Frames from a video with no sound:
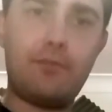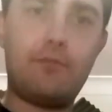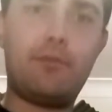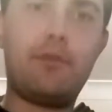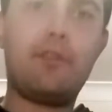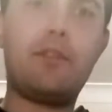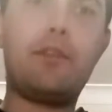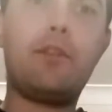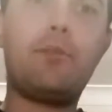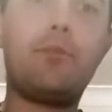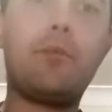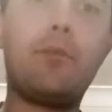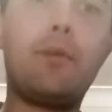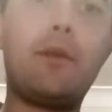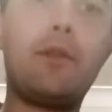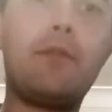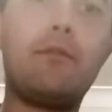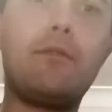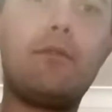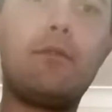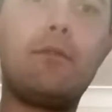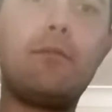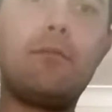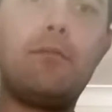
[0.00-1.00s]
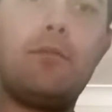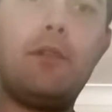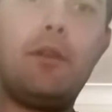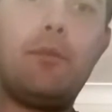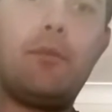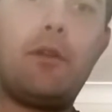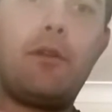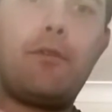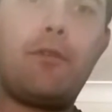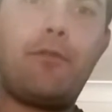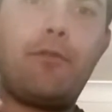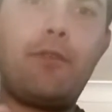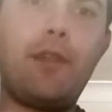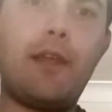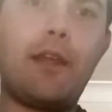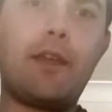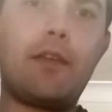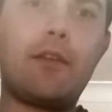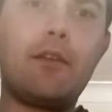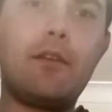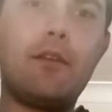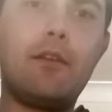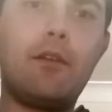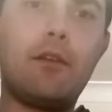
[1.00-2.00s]
bring it up a bit little bit of a
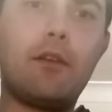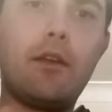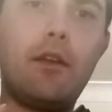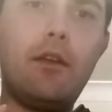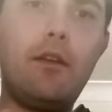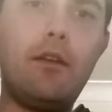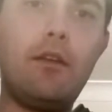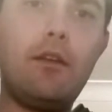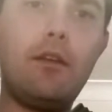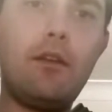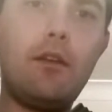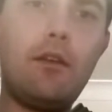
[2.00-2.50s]
flick, okay?